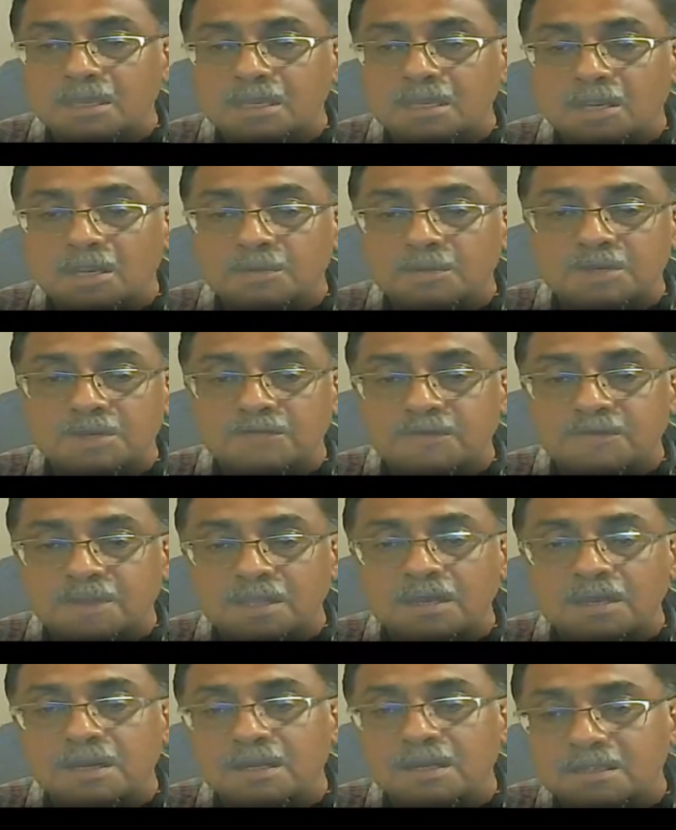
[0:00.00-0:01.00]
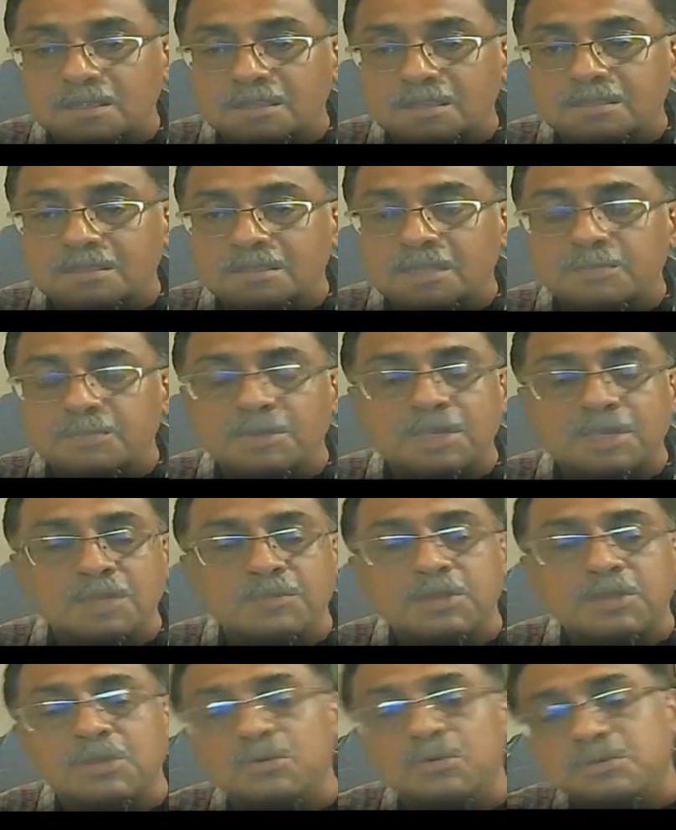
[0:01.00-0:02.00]
government of Kerala, that became
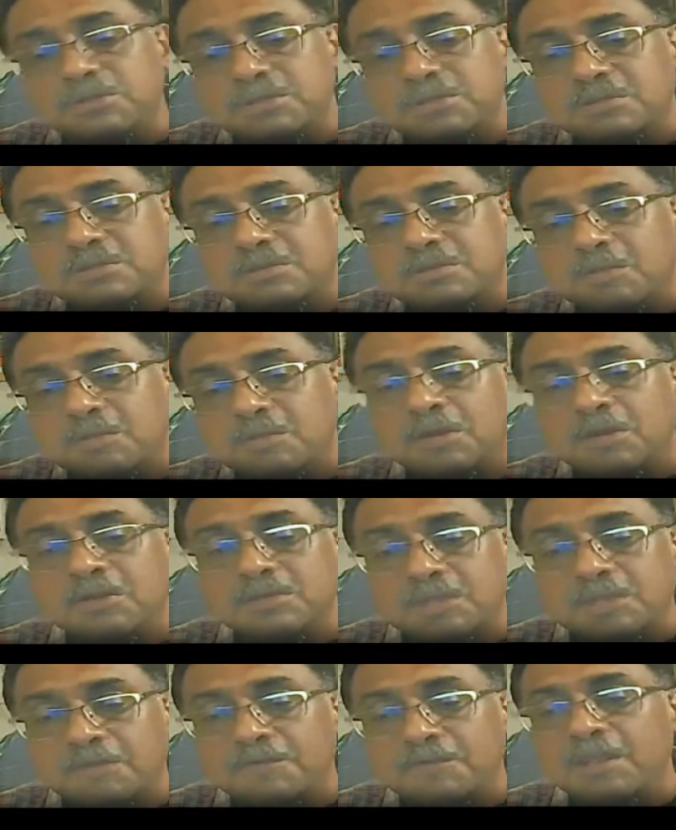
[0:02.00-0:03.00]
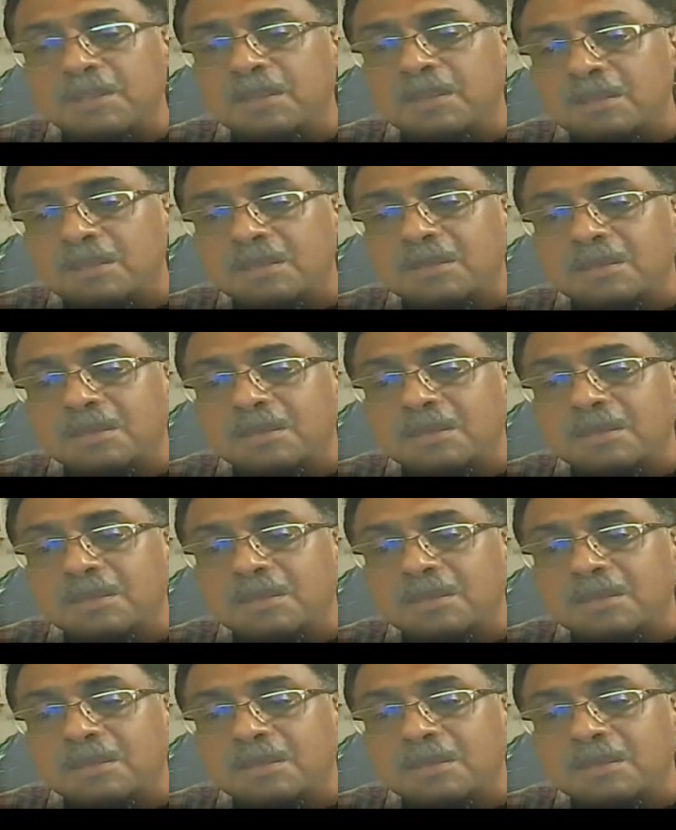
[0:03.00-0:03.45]
a news, because every